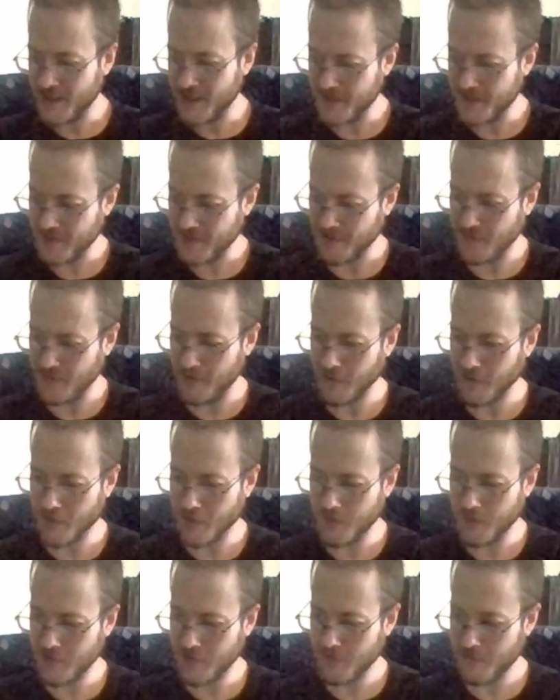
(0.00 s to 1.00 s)

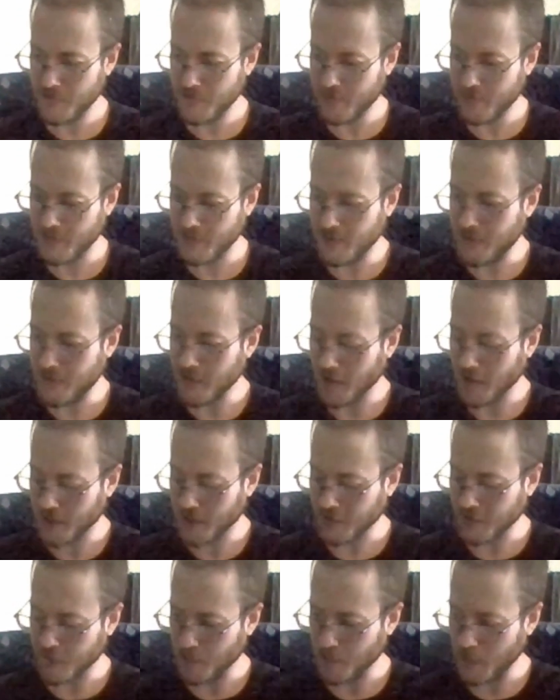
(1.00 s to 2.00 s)
Nart
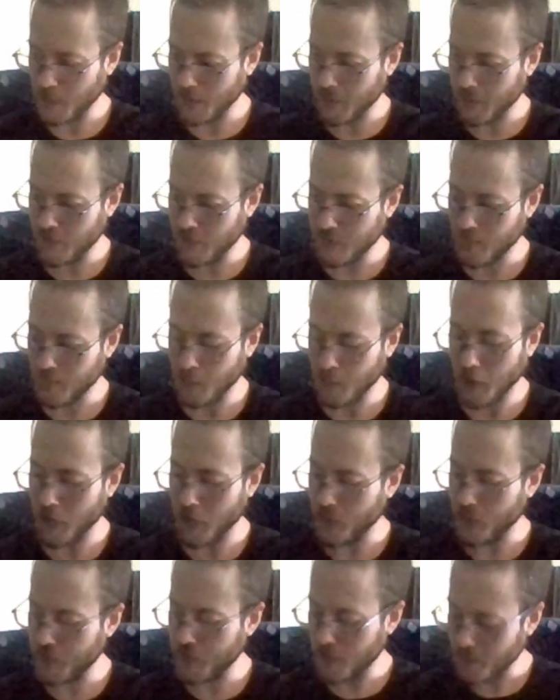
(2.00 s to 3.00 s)
tiger
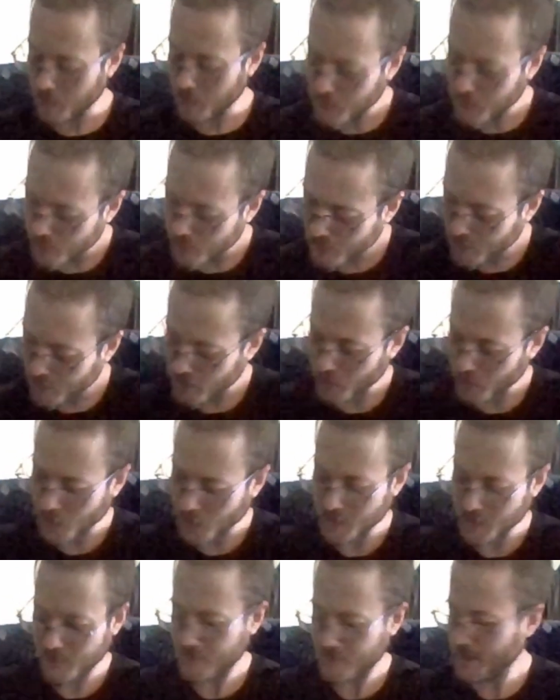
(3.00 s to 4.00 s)
moth.
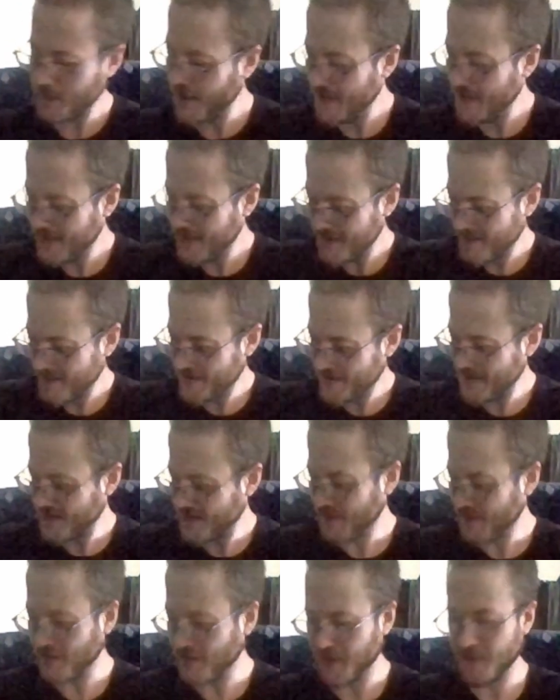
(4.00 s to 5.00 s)
What?
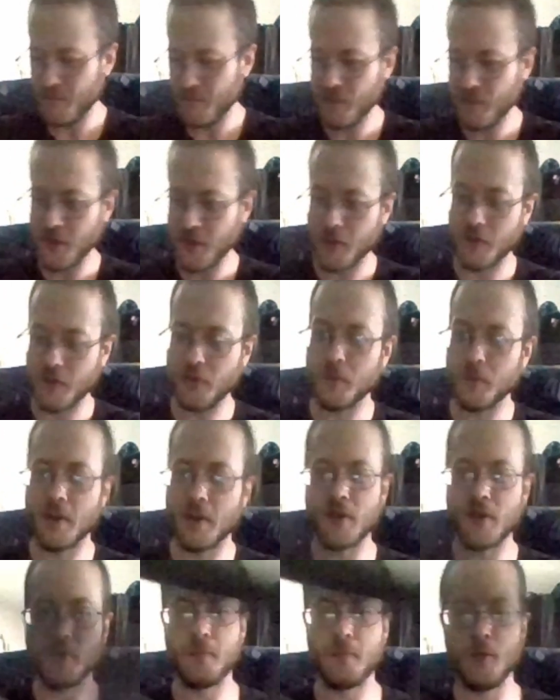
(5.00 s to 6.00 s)
Hold on. Okay, so we
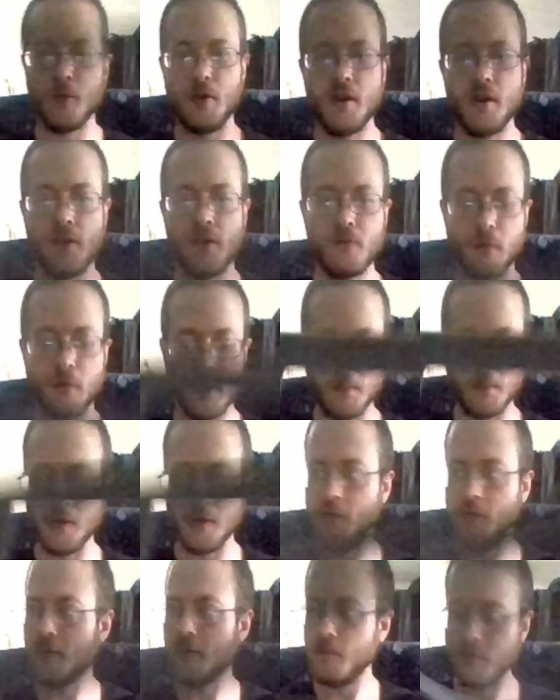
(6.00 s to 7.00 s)
got some really nice foam
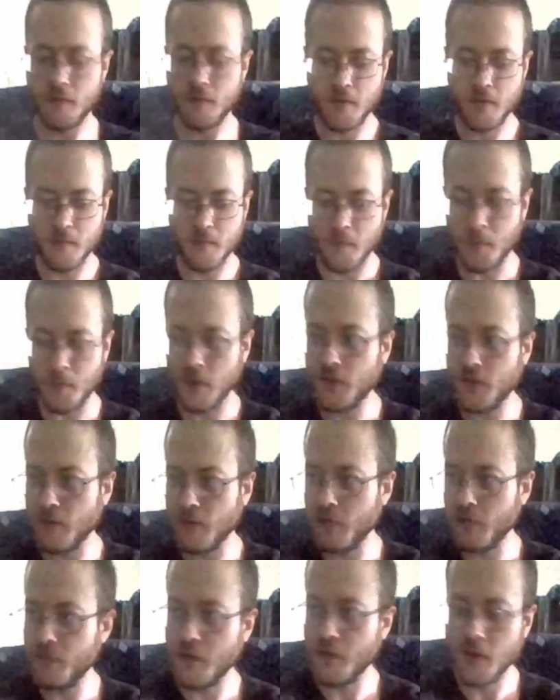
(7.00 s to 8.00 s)
here. A piece
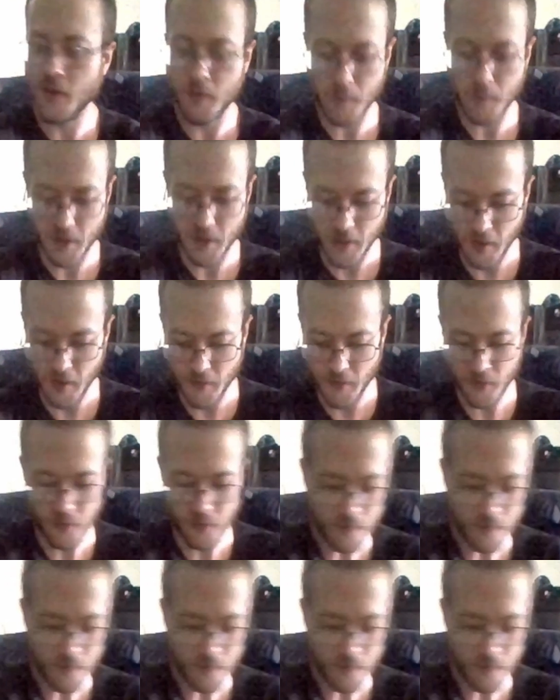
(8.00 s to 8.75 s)
of it fell and my cat is